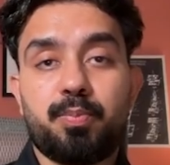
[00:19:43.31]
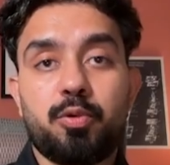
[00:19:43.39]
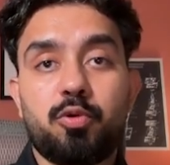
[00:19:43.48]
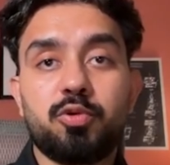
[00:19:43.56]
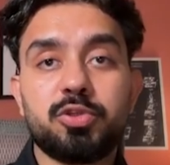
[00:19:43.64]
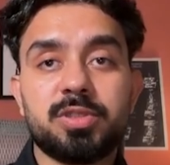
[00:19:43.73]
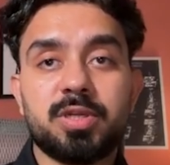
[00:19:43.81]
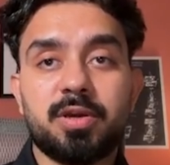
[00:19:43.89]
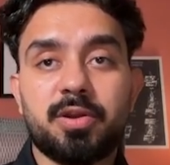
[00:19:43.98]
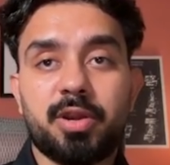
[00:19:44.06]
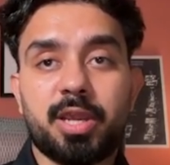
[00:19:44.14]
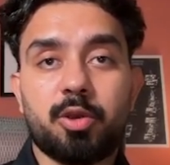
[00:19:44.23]
post
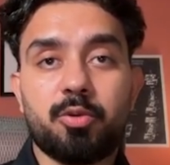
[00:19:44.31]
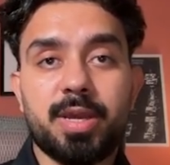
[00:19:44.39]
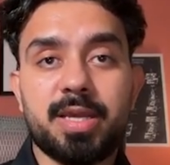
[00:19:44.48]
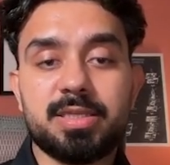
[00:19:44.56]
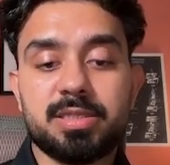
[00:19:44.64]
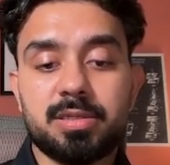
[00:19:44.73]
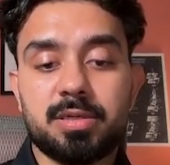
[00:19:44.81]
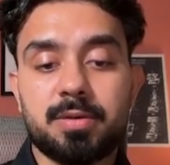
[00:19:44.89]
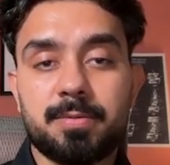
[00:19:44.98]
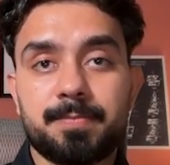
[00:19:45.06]
request.